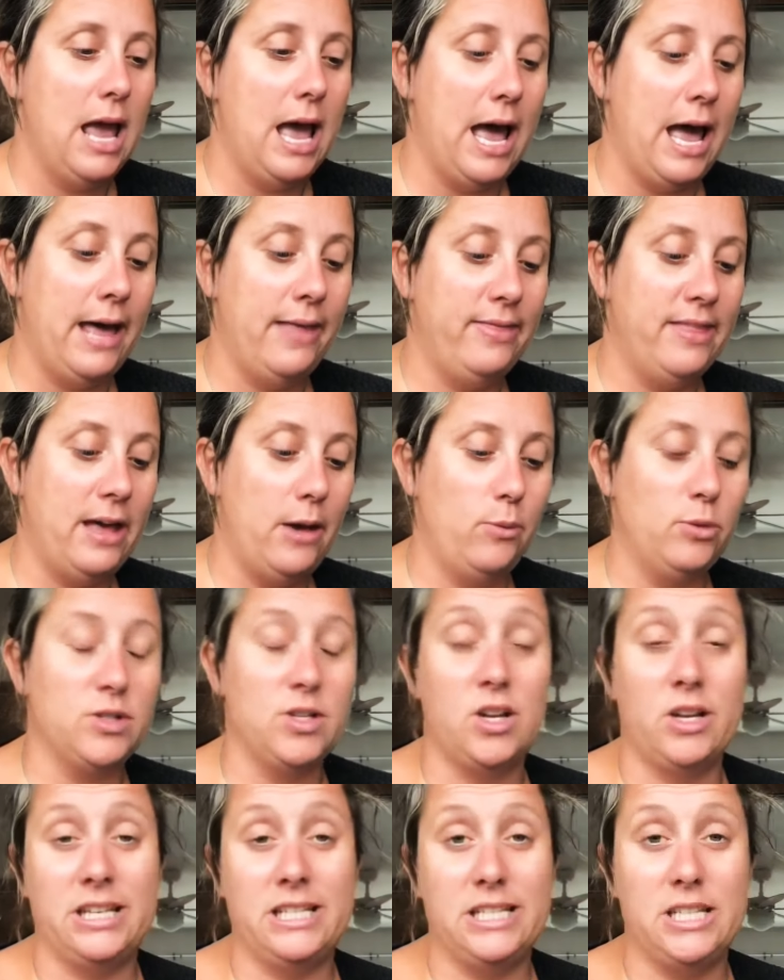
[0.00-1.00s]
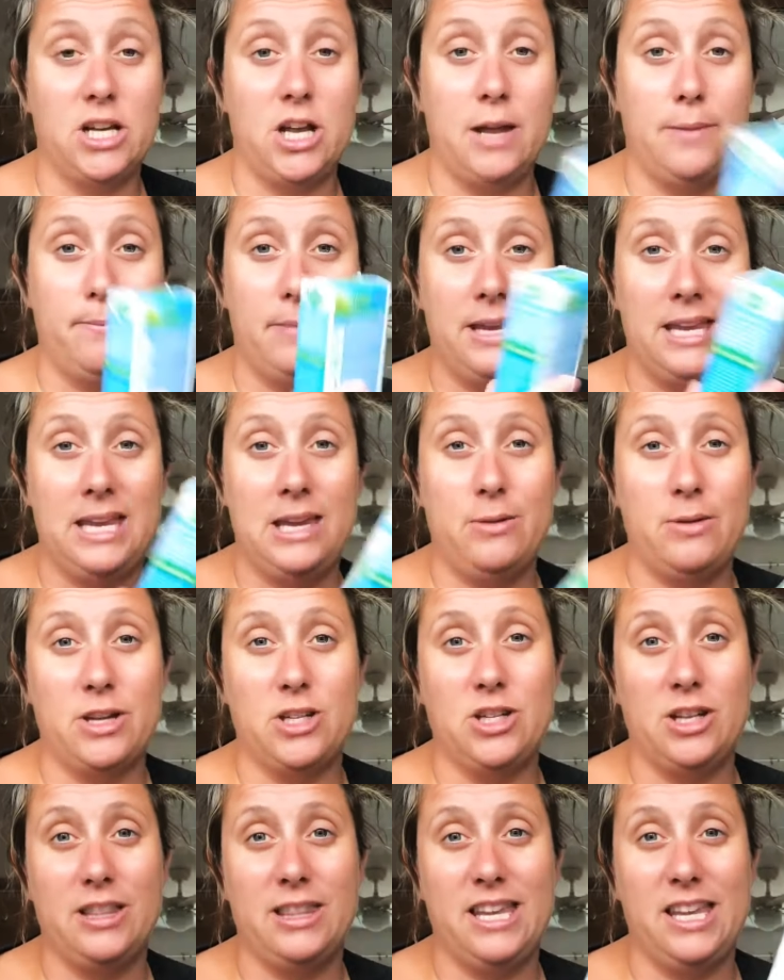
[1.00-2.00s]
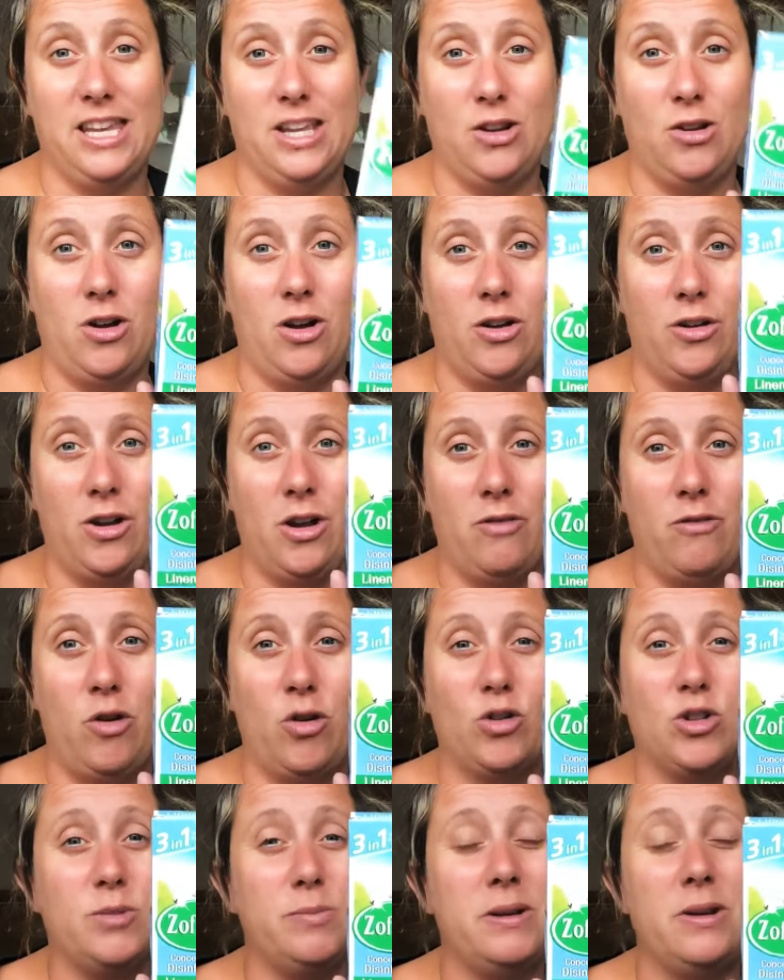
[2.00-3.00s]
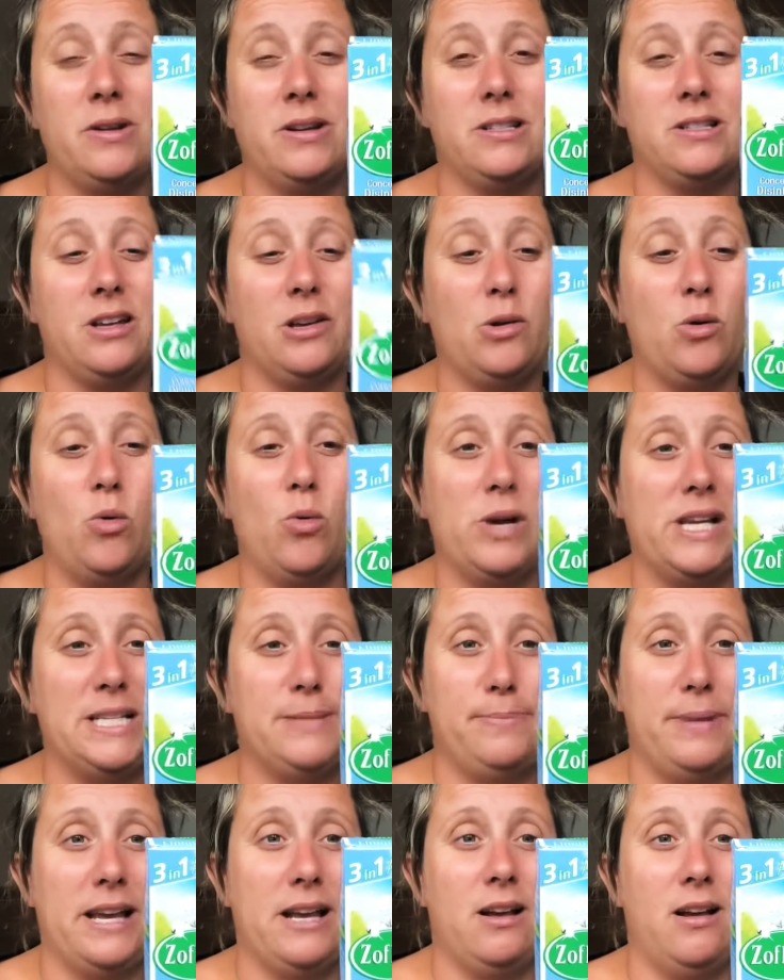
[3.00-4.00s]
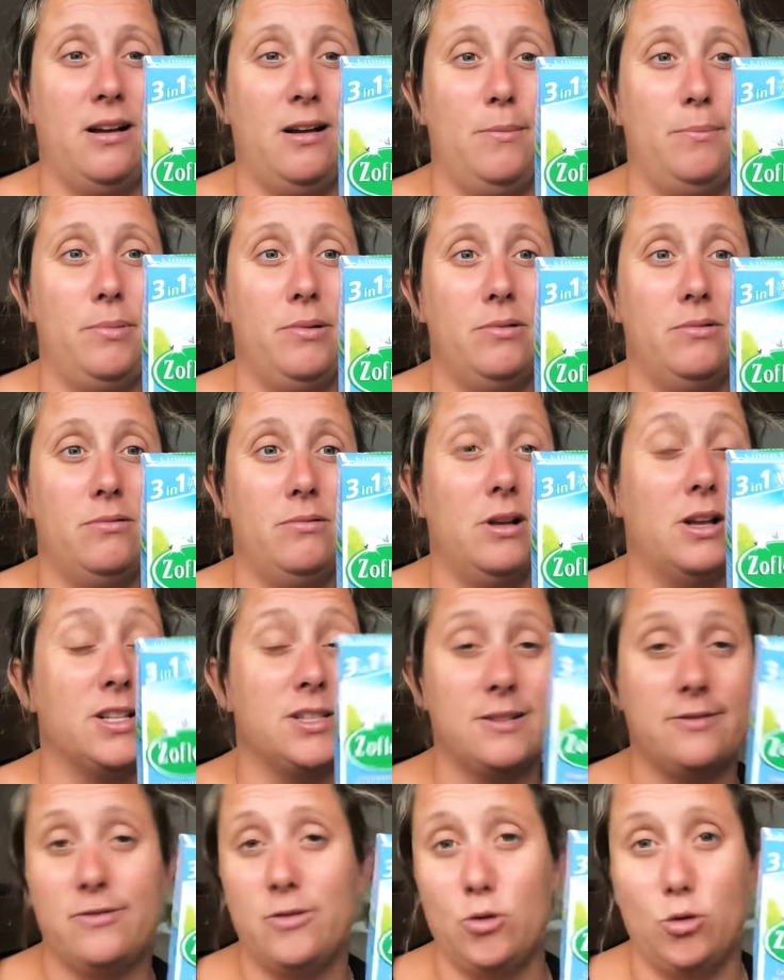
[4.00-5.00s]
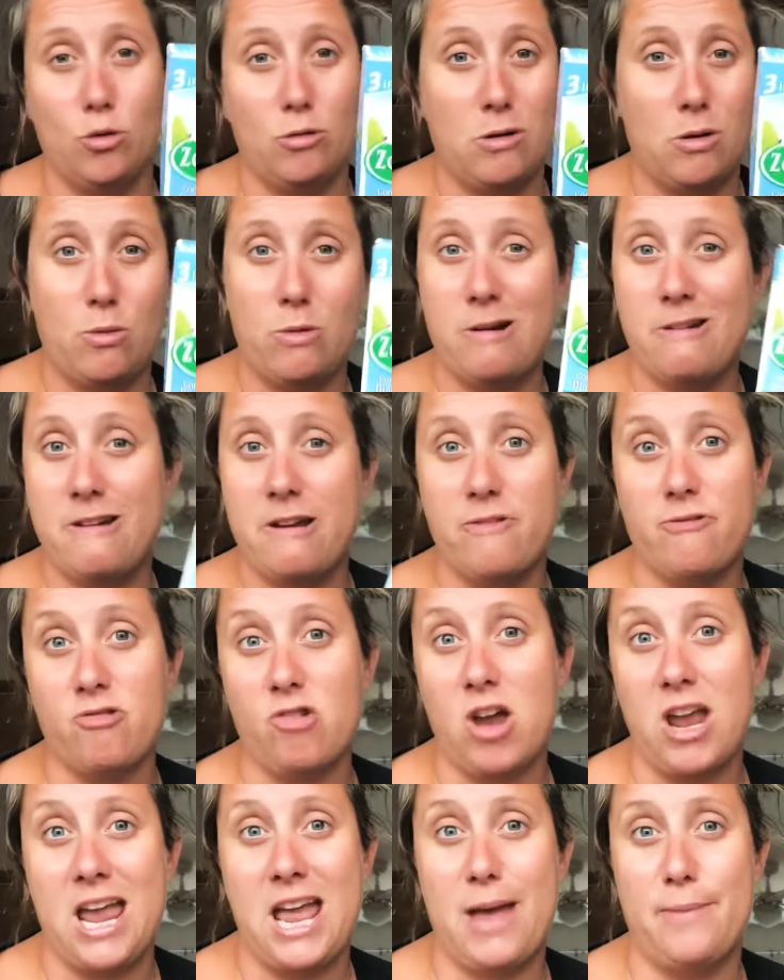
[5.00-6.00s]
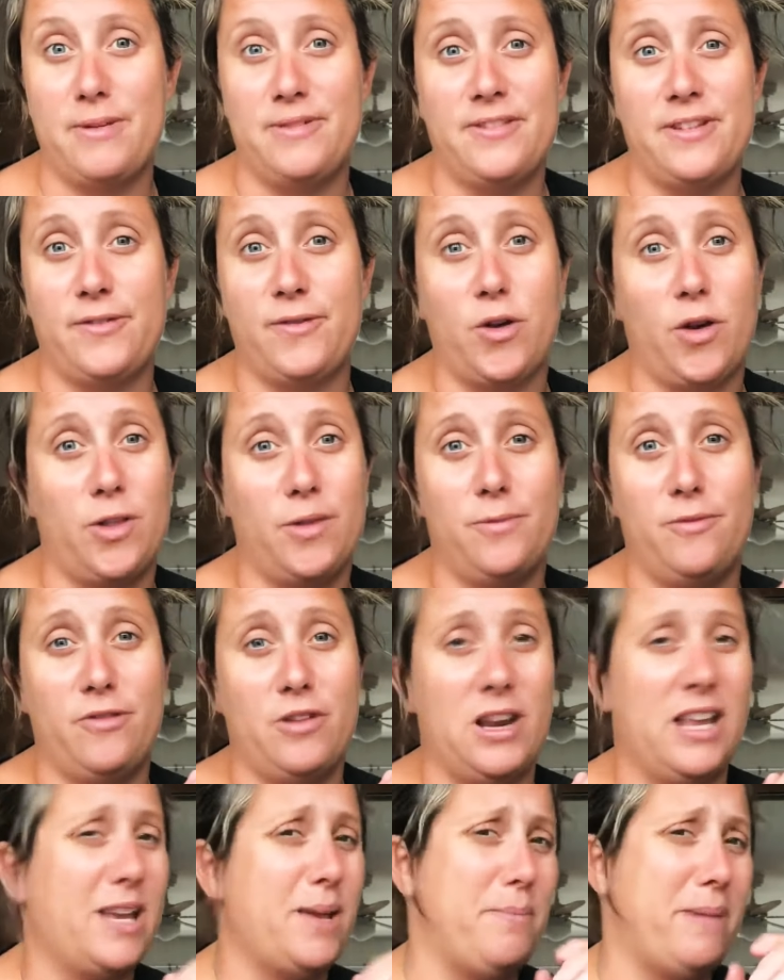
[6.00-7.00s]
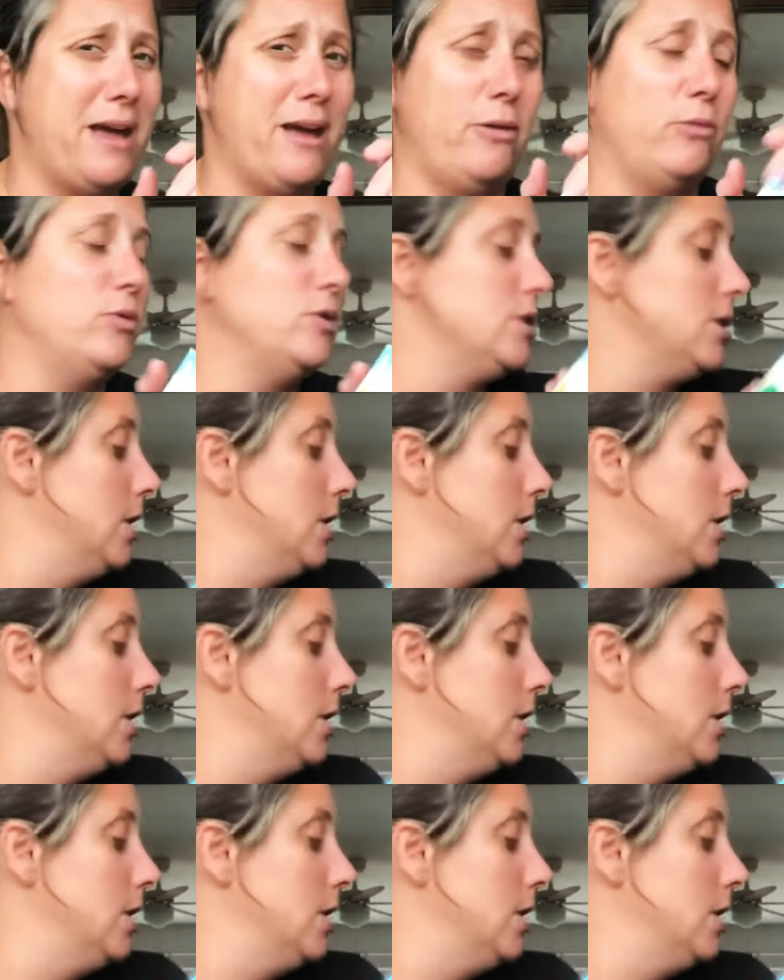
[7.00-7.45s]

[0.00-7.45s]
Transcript: And that was 99p, which I think you can't go wrong. To be honest, I always pick up a Sephora wherever I am if they've got them for like £1.